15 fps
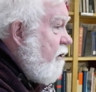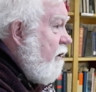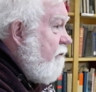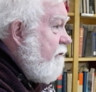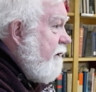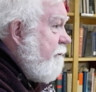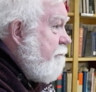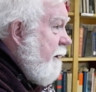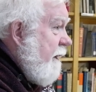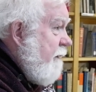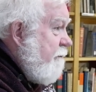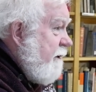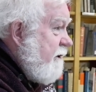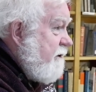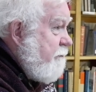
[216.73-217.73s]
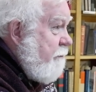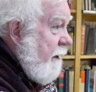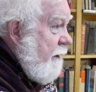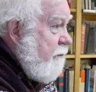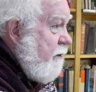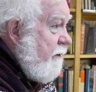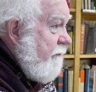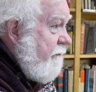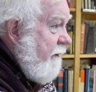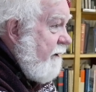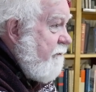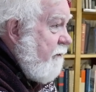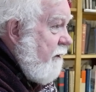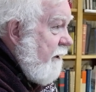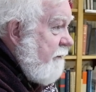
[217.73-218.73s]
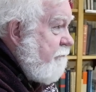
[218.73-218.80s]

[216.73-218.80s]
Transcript: COVID payments by both federal